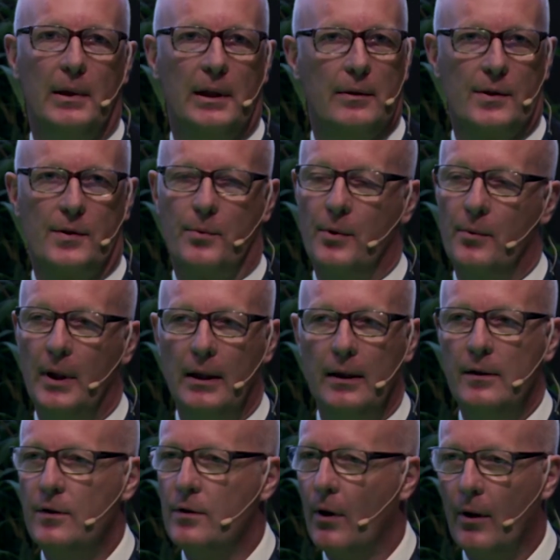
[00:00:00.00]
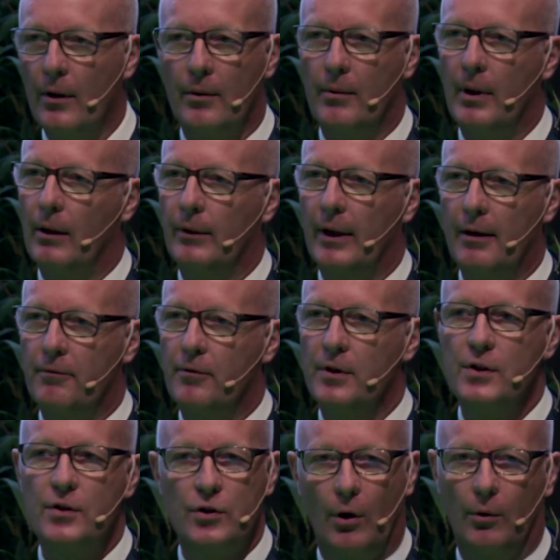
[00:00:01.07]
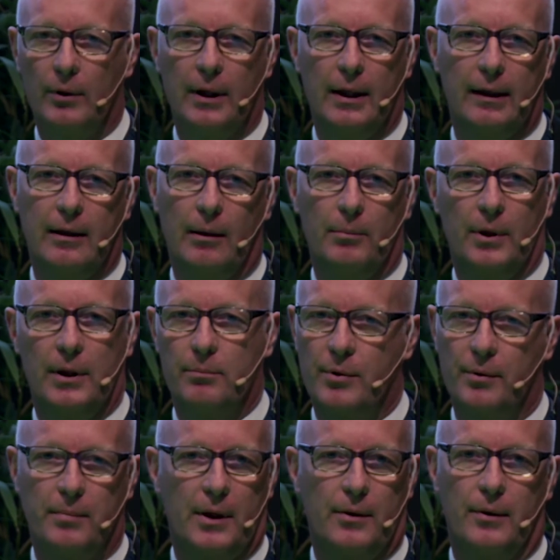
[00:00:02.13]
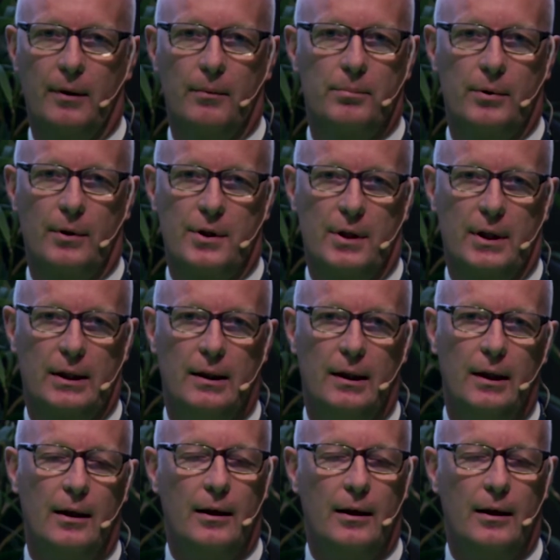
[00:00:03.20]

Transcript: because we really turned around every stone in the company preparing the project,